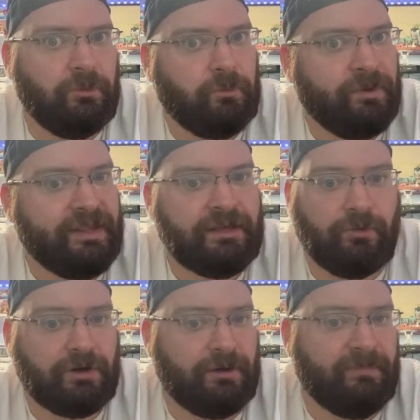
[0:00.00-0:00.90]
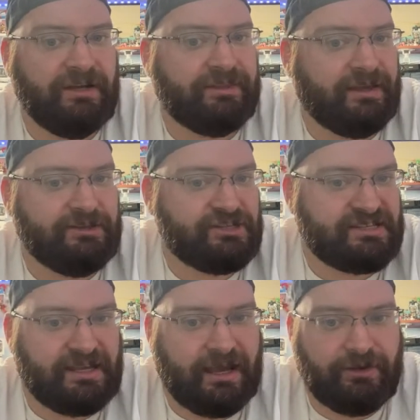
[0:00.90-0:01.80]
week or a month and just
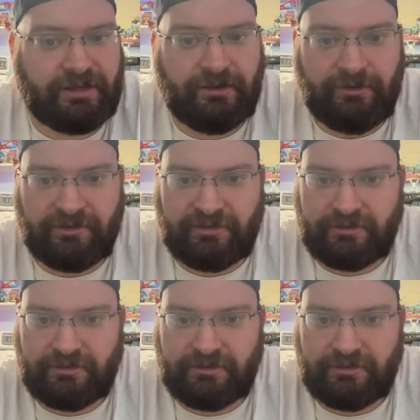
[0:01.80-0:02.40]
see how it goes.